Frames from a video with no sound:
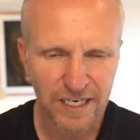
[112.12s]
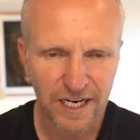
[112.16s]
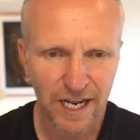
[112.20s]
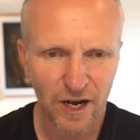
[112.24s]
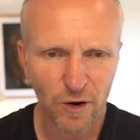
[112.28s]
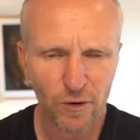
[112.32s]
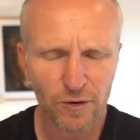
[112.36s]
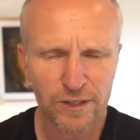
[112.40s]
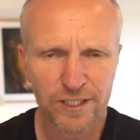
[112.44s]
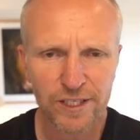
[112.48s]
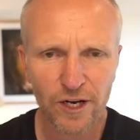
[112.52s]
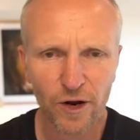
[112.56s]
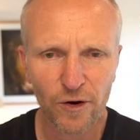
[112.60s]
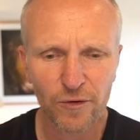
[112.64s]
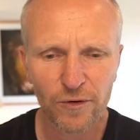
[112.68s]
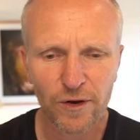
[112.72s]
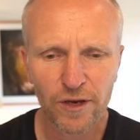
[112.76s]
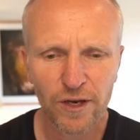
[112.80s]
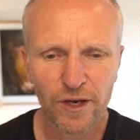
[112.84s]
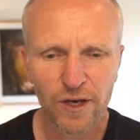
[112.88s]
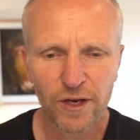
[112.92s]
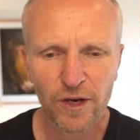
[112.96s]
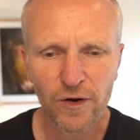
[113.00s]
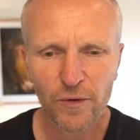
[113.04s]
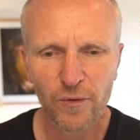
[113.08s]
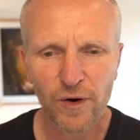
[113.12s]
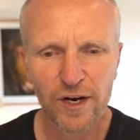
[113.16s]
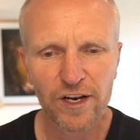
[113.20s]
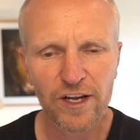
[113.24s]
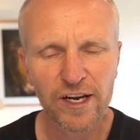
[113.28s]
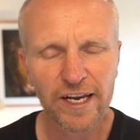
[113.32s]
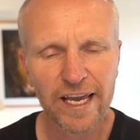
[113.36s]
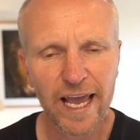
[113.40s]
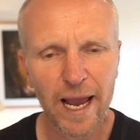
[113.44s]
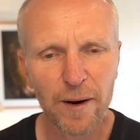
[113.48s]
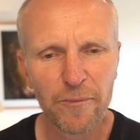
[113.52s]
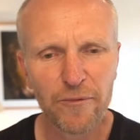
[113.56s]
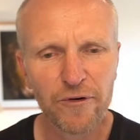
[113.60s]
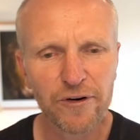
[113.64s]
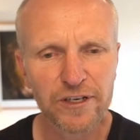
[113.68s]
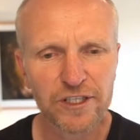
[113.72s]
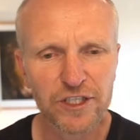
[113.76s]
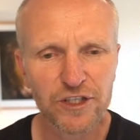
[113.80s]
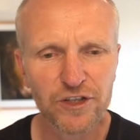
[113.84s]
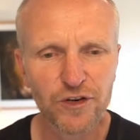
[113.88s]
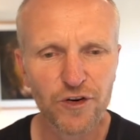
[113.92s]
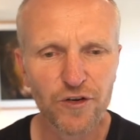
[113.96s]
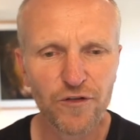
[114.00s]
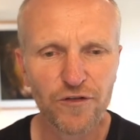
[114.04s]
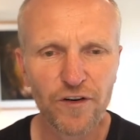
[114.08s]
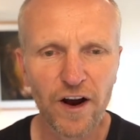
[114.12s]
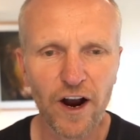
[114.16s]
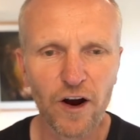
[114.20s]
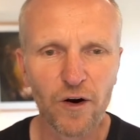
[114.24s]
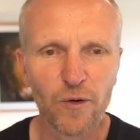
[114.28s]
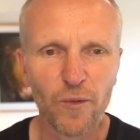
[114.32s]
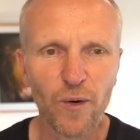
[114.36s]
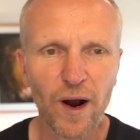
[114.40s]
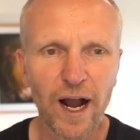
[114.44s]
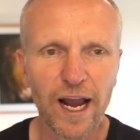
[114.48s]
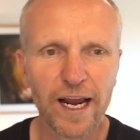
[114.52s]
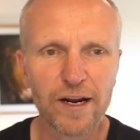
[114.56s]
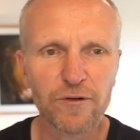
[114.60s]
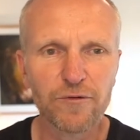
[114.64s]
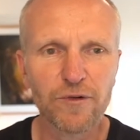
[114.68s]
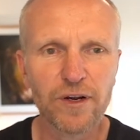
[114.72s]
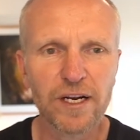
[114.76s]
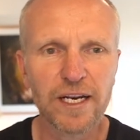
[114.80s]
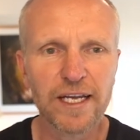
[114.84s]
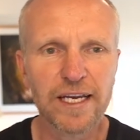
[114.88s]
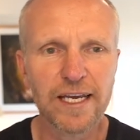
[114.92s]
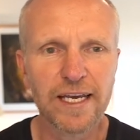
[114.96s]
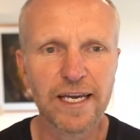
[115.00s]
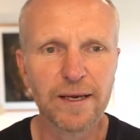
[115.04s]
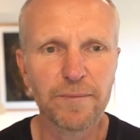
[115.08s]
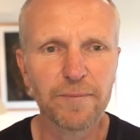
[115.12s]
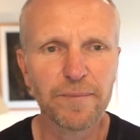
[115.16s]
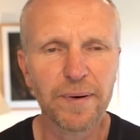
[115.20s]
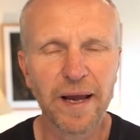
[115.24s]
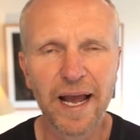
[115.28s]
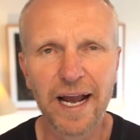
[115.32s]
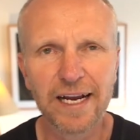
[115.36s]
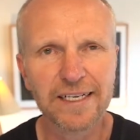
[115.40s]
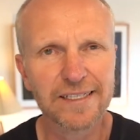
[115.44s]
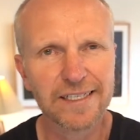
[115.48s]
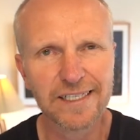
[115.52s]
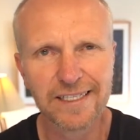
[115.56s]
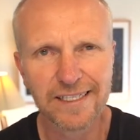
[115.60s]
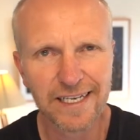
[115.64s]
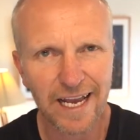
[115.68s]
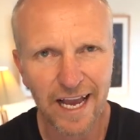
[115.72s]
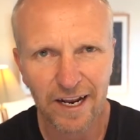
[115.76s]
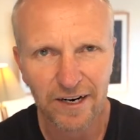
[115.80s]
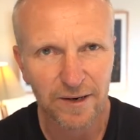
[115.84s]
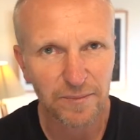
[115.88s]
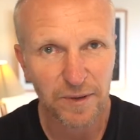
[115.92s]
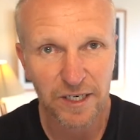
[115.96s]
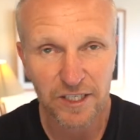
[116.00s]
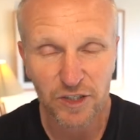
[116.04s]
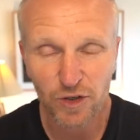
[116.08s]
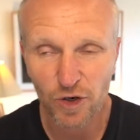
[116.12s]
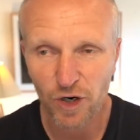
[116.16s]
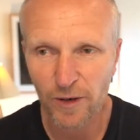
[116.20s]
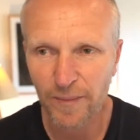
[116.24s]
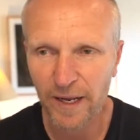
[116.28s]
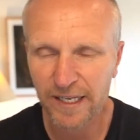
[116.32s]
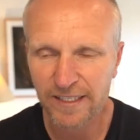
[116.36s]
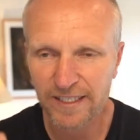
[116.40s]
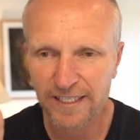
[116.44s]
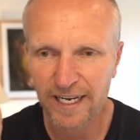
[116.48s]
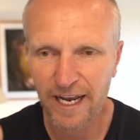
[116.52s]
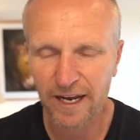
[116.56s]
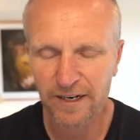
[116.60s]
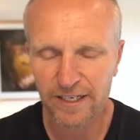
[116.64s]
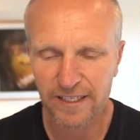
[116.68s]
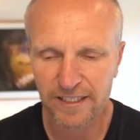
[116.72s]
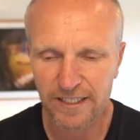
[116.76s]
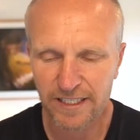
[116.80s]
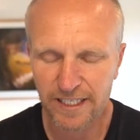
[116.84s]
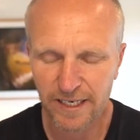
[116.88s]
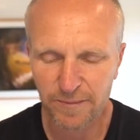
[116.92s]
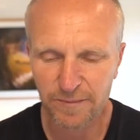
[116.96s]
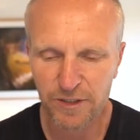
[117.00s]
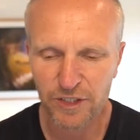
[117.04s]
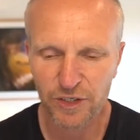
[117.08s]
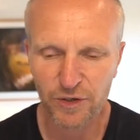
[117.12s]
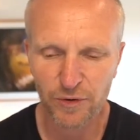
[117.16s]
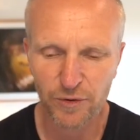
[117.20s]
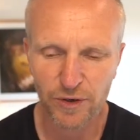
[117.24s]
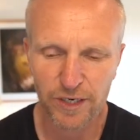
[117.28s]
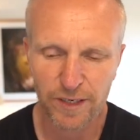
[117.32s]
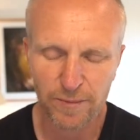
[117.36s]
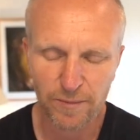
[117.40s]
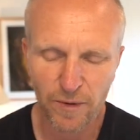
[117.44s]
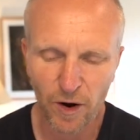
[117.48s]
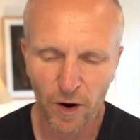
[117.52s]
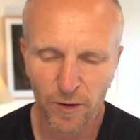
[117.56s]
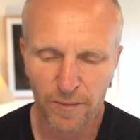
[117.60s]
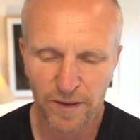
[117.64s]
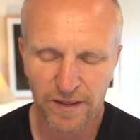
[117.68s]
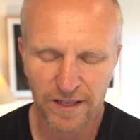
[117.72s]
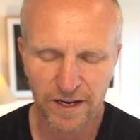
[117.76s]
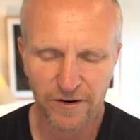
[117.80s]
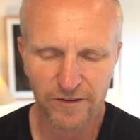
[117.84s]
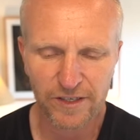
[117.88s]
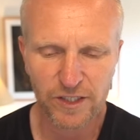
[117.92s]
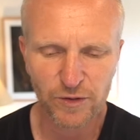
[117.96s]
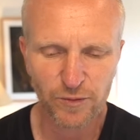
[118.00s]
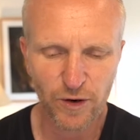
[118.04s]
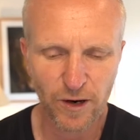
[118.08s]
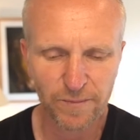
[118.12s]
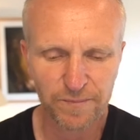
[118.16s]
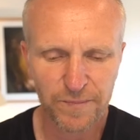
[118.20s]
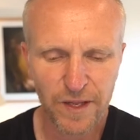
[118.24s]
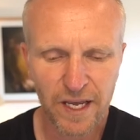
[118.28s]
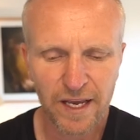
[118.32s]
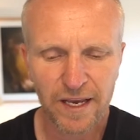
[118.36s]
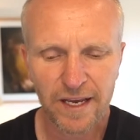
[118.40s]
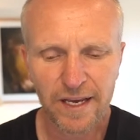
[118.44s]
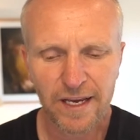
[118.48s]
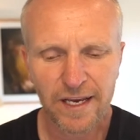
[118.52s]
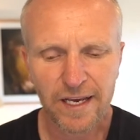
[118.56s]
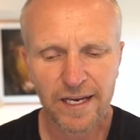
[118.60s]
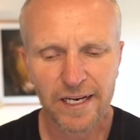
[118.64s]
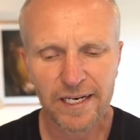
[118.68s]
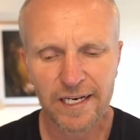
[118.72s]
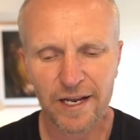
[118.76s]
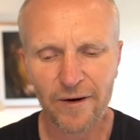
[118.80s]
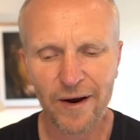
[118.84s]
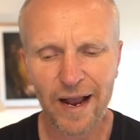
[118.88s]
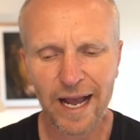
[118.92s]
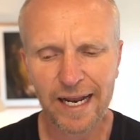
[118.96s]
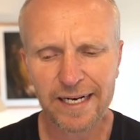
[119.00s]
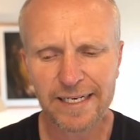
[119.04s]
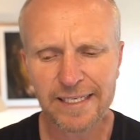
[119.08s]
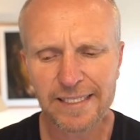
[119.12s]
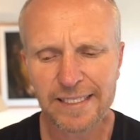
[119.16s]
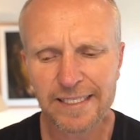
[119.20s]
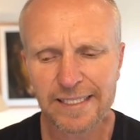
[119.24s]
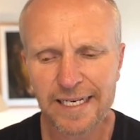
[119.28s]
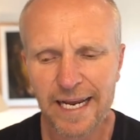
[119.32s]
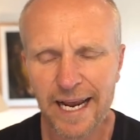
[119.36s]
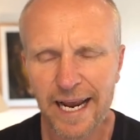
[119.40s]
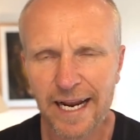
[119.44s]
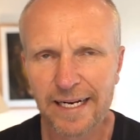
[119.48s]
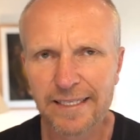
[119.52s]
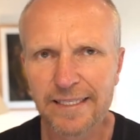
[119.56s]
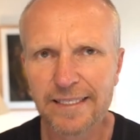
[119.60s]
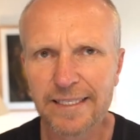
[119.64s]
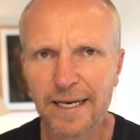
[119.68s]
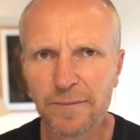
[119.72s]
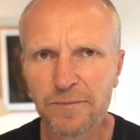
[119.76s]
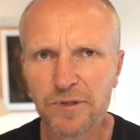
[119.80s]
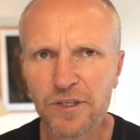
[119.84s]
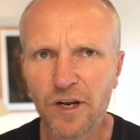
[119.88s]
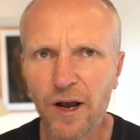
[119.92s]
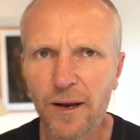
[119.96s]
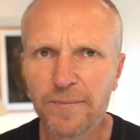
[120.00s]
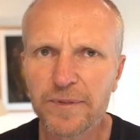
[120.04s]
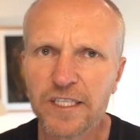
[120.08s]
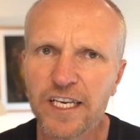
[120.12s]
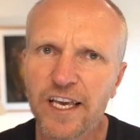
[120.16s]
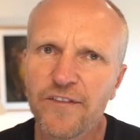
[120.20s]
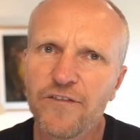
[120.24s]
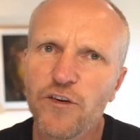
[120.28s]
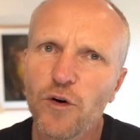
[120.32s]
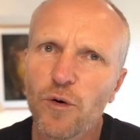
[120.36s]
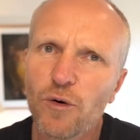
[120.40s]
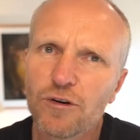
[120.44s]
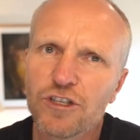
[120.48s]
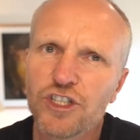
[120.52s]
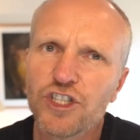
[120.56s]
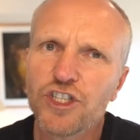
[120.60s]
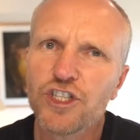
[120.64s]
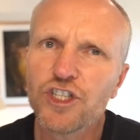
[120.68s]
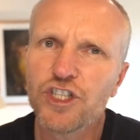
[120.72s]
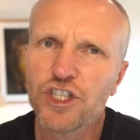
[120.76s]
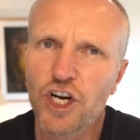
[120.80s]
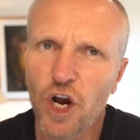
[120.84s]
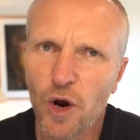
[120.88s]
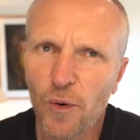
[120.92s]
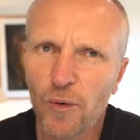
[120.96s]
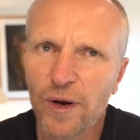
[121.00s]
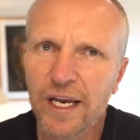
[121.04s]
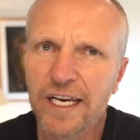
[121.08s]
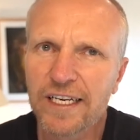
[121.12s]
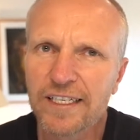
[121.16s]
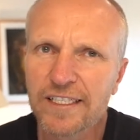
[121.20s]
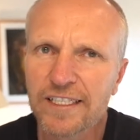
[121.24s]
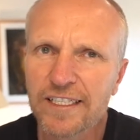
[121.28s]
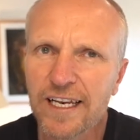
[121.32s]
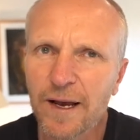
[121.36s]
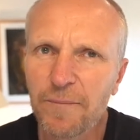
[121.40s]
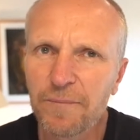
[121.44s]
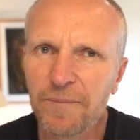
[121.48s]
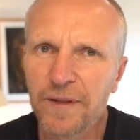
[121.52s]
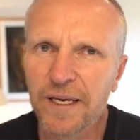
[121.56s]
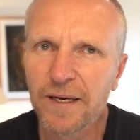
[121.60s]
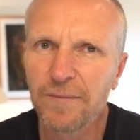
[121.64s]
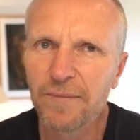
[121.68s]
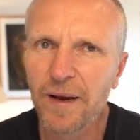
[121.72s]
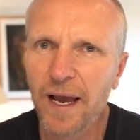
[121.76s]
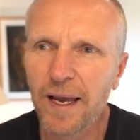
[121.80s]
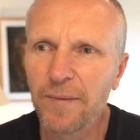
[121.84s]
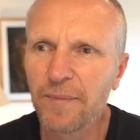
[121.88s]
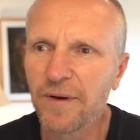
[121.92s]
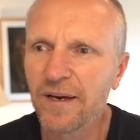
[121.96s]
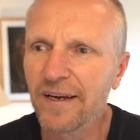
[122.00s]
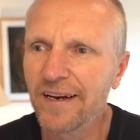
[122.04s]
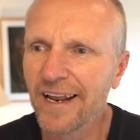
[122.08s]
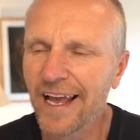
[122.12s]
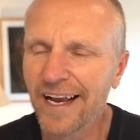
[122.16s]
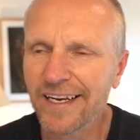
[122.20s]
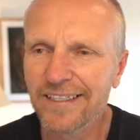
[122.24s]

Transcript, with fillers: Now also, when your camera is too far away, it really impacts the sound. I'm going to talk about sound and tip two in a moment there as well. Now I understand sometimes if you're showing something, maybe an